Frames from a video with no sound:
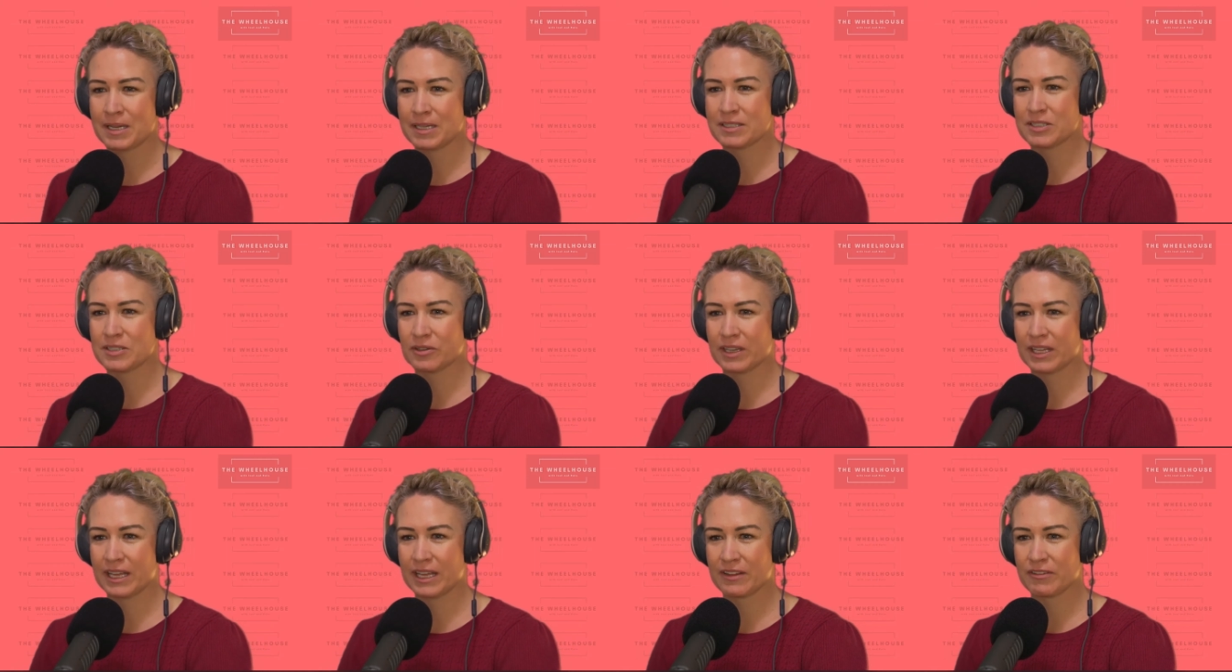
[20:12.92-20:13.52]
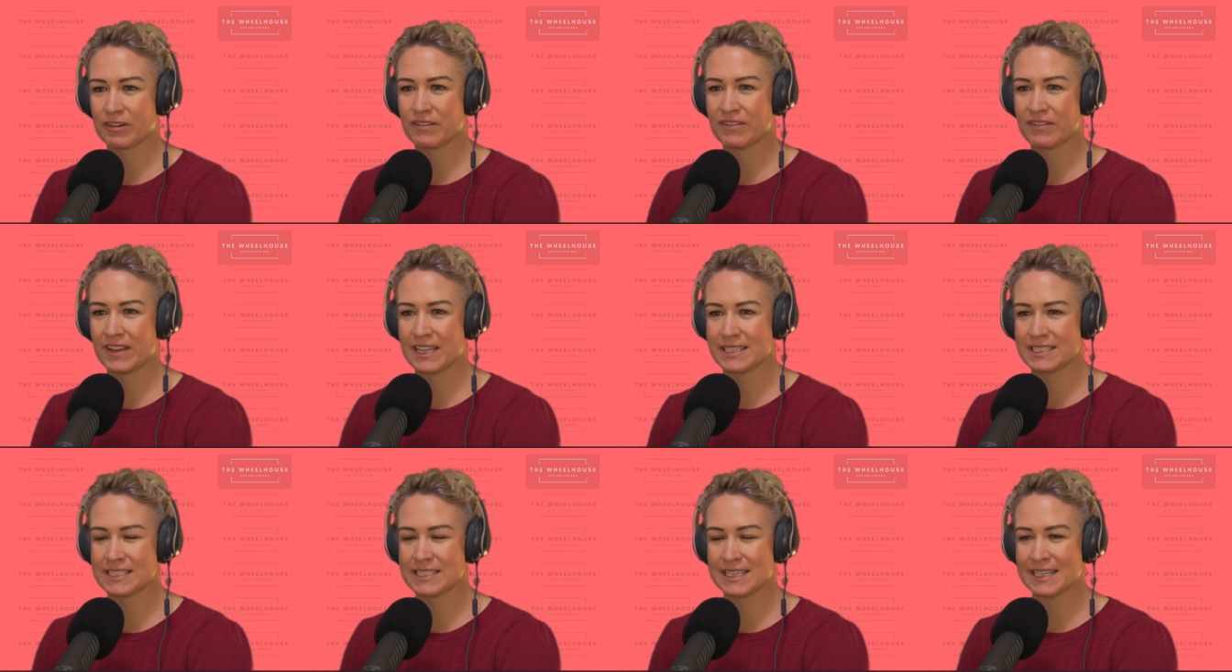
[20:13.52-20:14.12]
amongst all the other
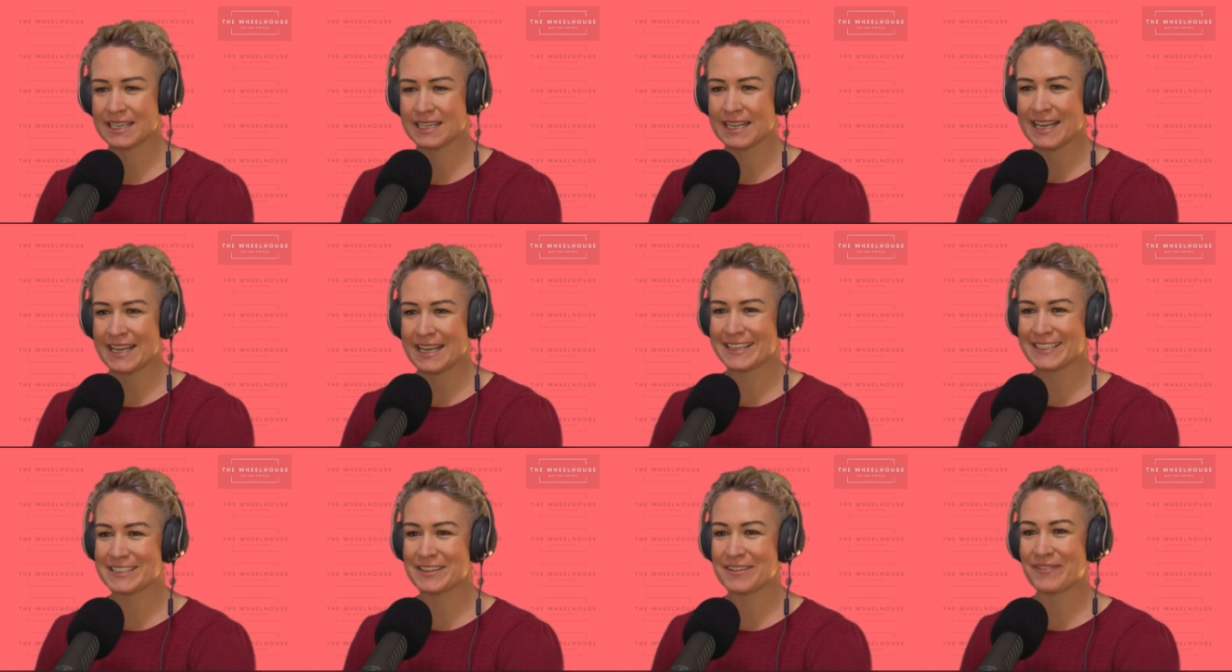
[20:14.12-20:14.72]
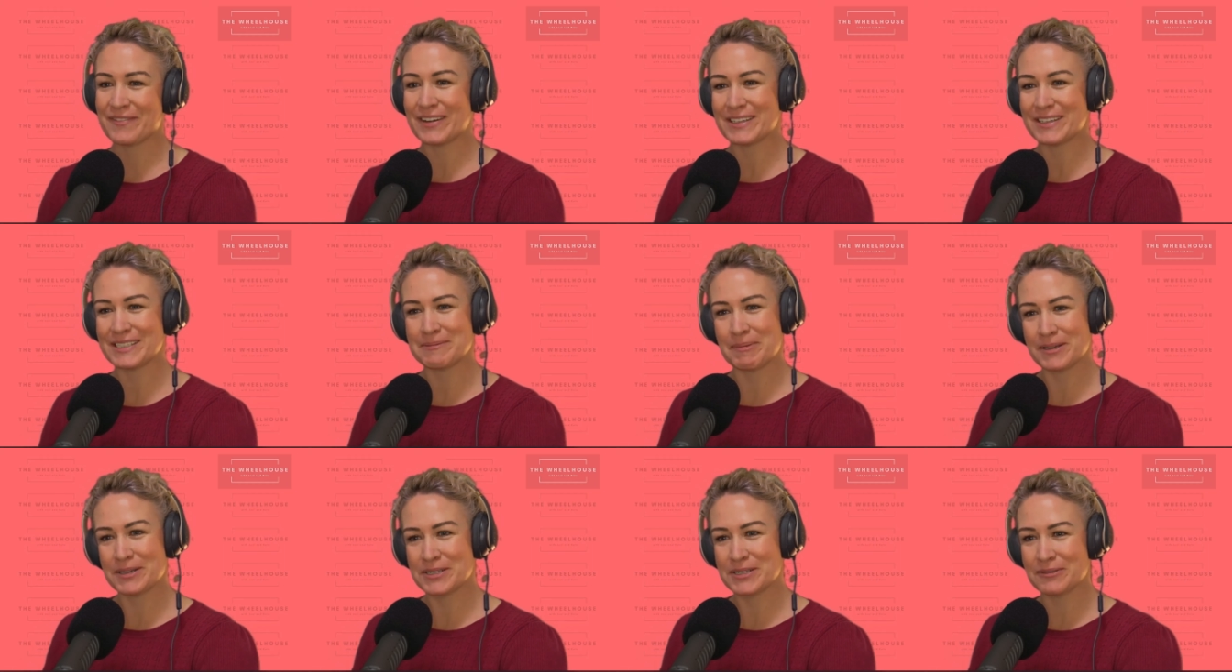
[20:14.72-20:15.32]
events. And that's a very
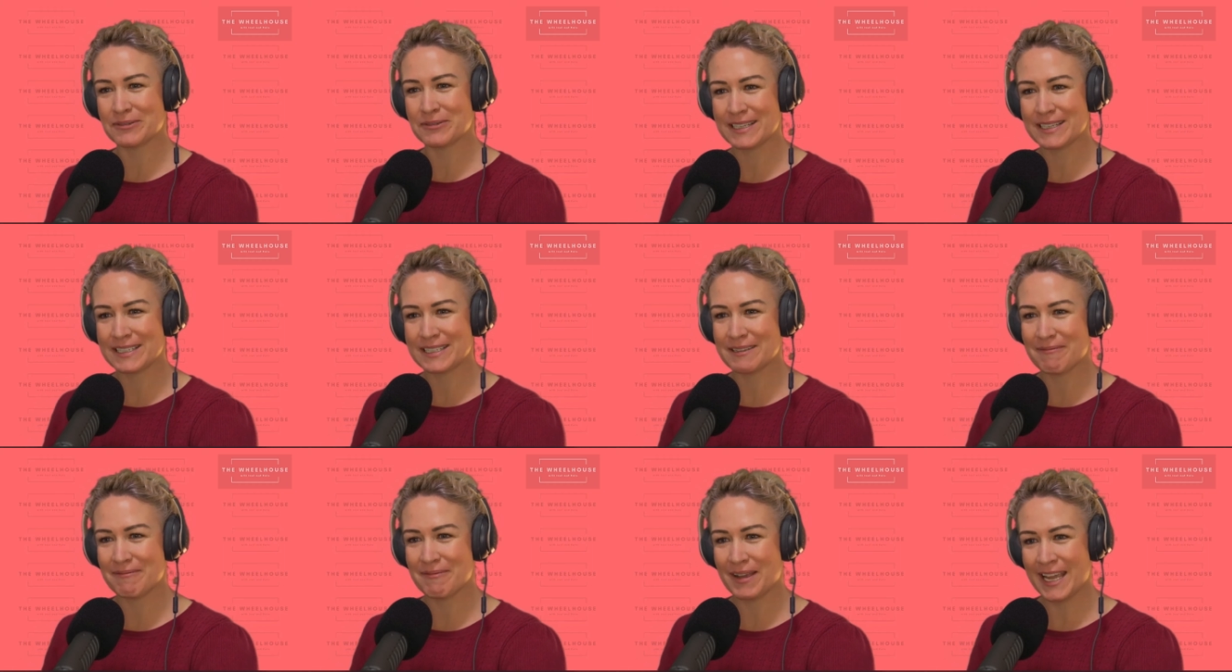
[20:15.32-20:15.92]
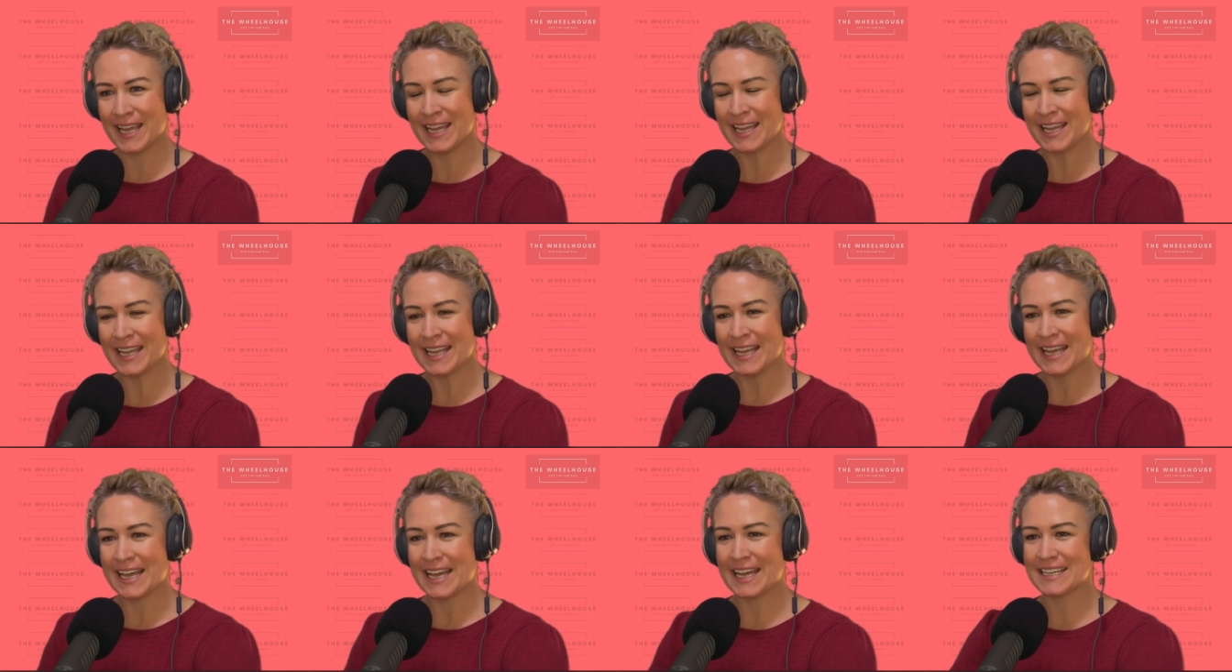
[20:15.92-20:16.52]
special one to me.
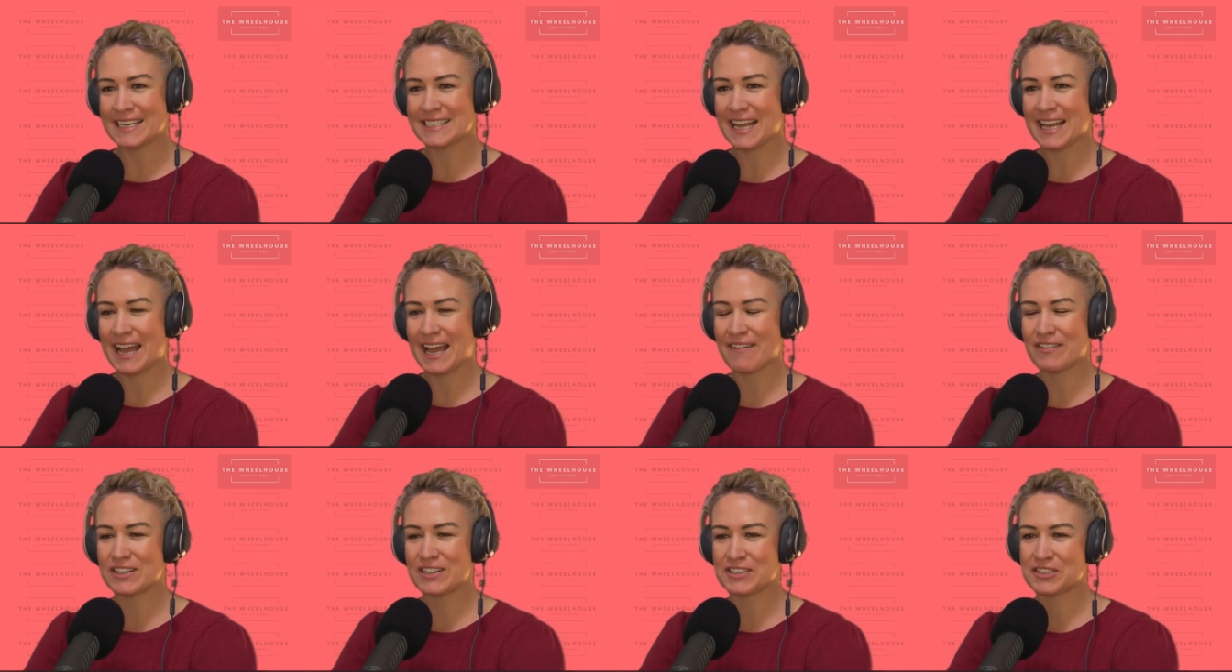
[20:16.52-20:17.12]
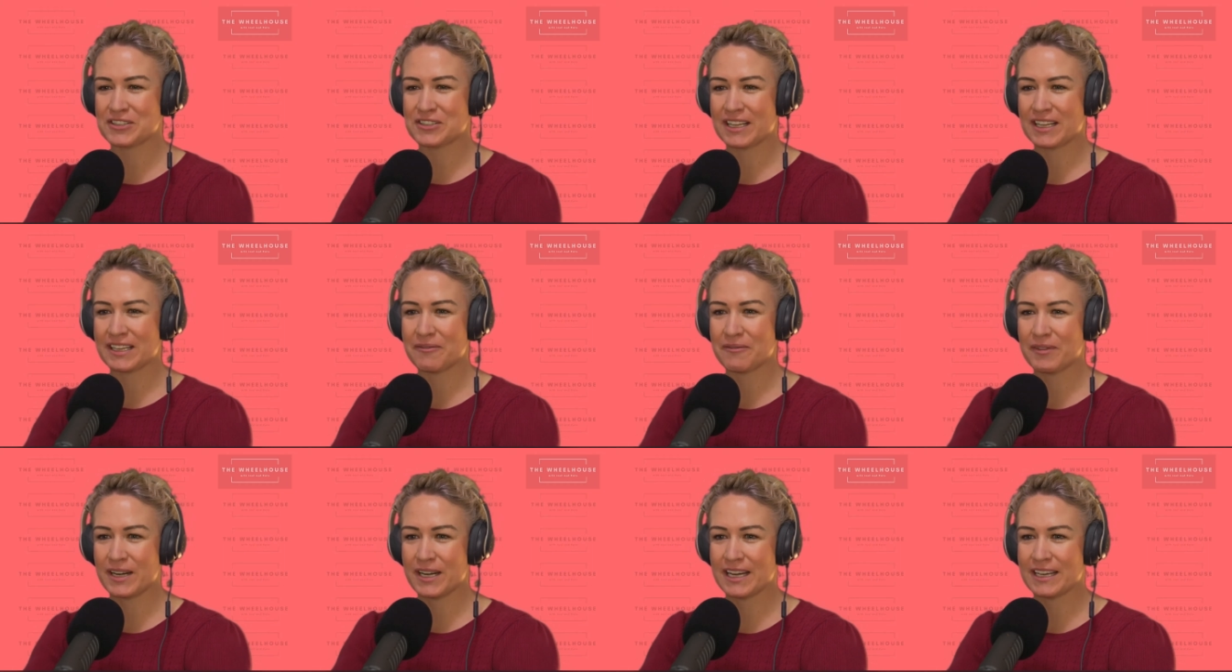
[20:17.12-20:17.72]
And to have an
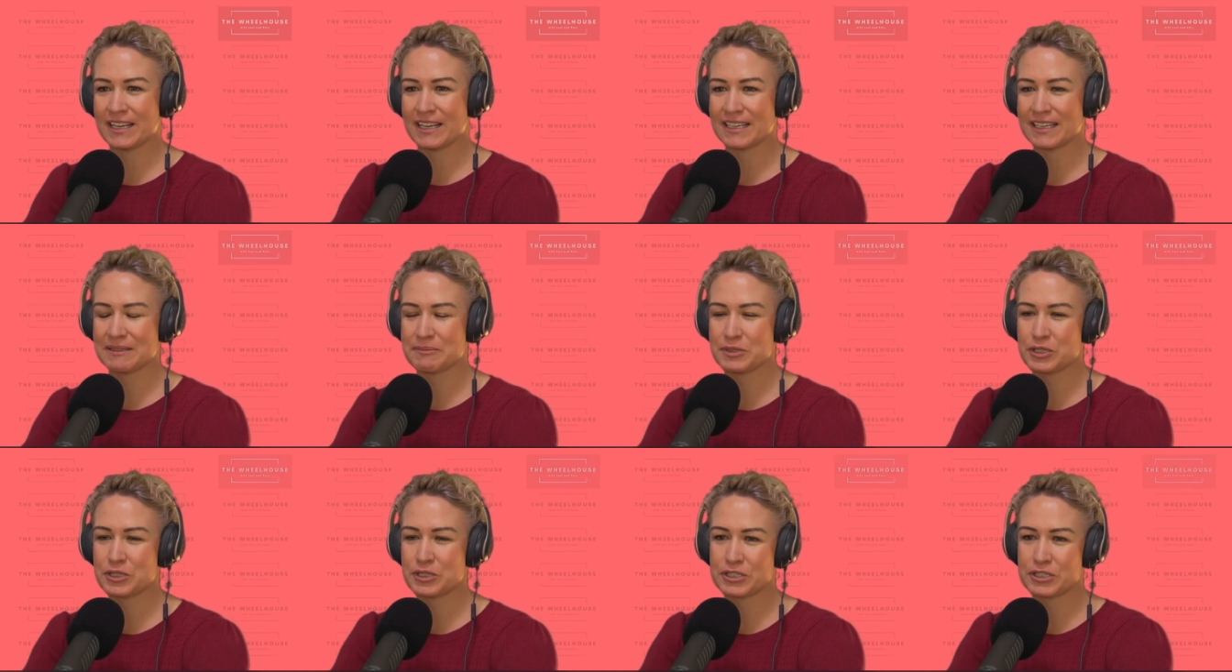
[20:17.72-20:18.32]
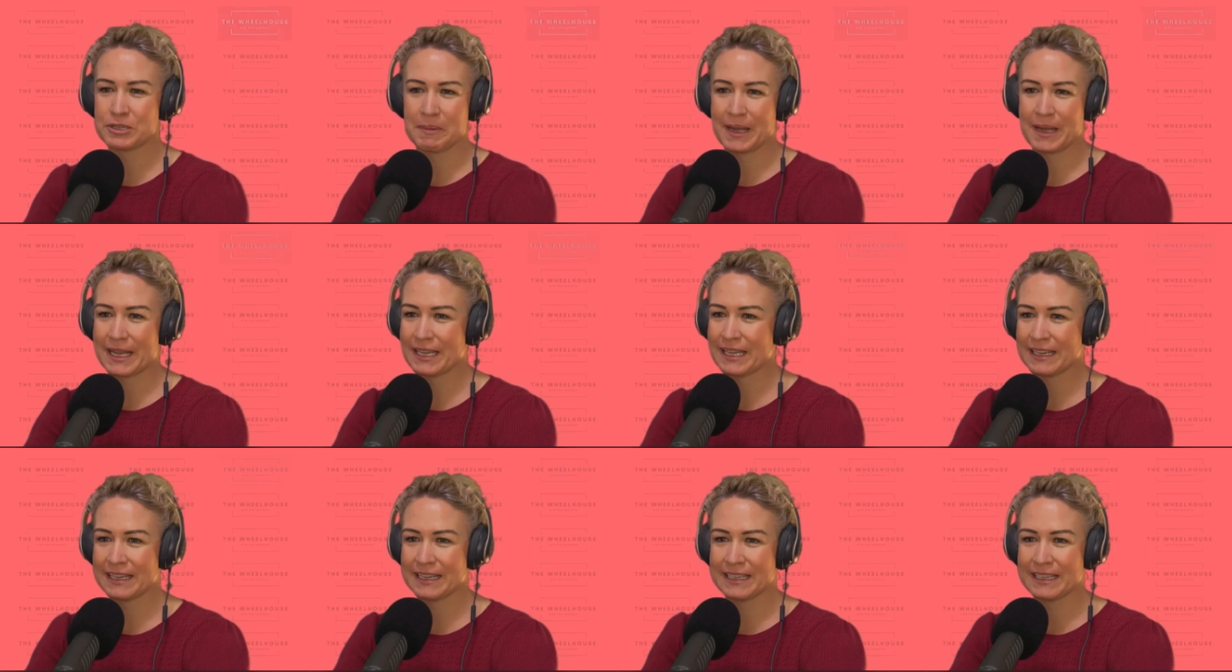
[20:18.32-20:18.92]
Australian winner, uh, Georgia
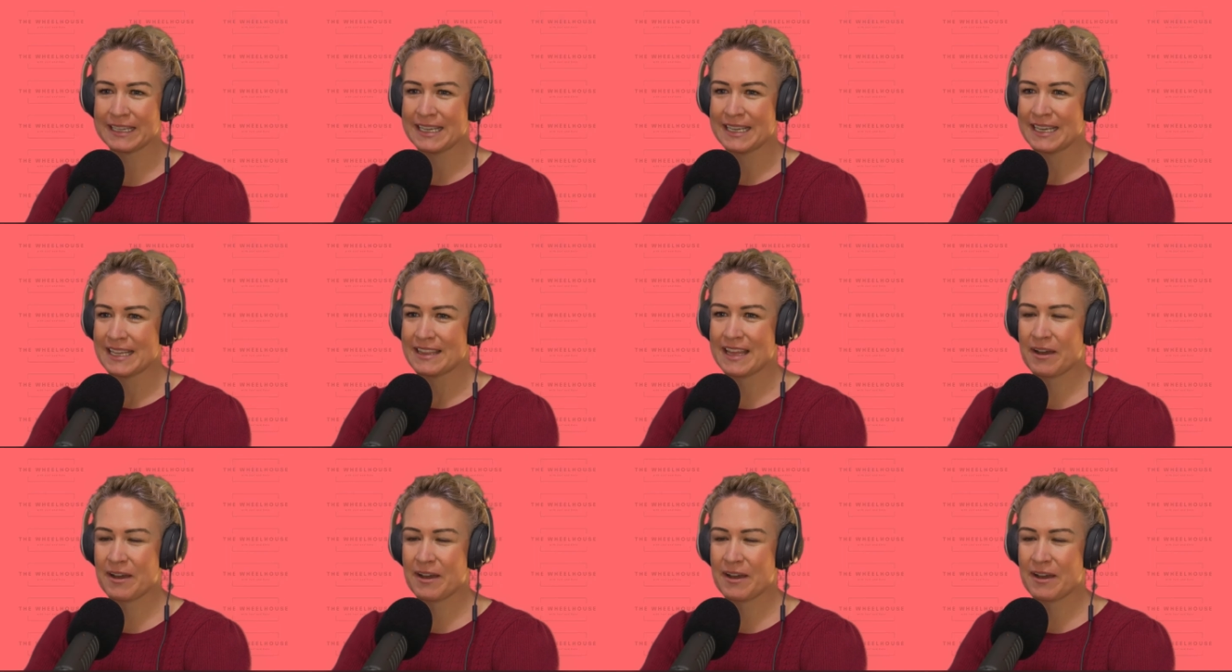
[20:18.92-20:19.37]
Baker,